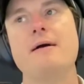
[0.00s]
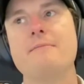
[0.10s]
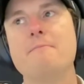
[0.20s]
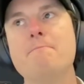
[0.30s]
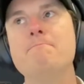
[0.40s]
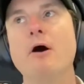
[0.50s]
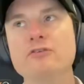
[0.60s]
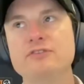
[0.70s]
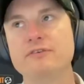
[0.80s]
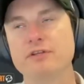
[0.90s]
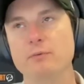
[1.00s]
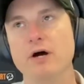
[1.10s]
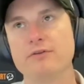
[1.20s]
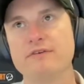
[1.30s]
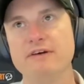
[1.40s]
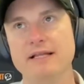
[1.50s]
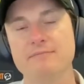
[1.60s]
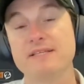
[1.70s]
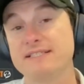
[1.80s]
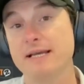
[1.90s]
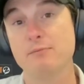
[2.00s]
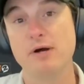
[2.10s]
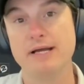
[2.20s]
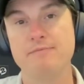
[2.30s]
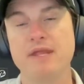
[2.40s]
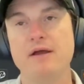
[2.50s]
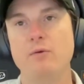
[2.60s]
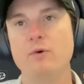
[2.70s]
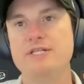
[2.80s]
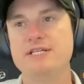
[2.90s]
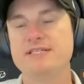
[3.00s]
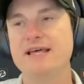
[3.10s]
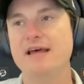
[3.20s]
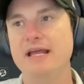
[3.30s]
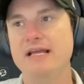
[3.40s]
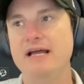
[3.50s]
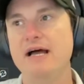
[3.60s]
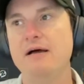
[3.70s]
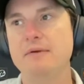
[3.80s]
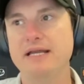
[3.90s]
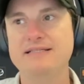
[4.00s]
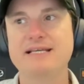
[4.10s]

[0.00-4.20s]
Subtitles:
most of the world developed the same way, which is that it is a